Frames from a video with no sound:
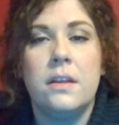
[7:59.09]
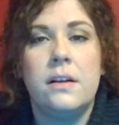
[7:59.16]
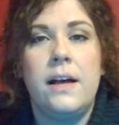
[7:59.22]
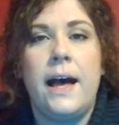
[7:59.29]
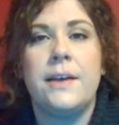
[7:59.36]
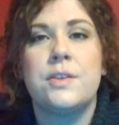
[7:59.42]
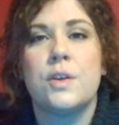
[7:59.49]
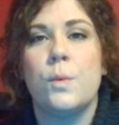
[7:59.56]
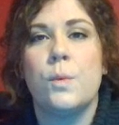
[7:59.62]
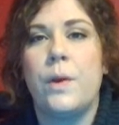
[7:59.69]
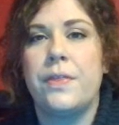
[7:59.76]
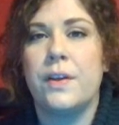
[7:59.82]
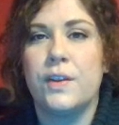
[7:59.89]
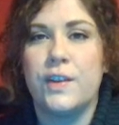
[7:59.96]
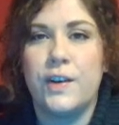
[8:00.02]
in the classroom,
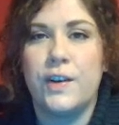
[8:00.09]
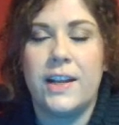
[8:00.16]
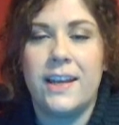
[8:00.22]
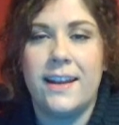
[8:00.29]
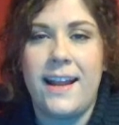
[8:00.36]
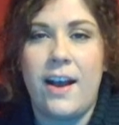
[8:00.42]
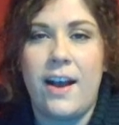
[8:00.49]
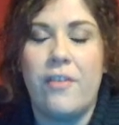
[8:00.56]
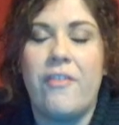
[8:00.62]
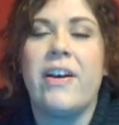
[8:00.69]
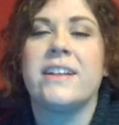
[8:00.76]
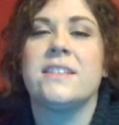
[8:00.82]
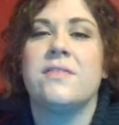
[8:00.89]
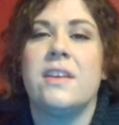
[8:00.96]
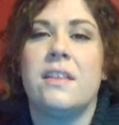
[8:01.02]
what they're learning, and how
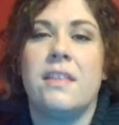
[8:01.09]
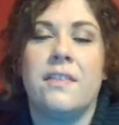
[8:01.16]
effective they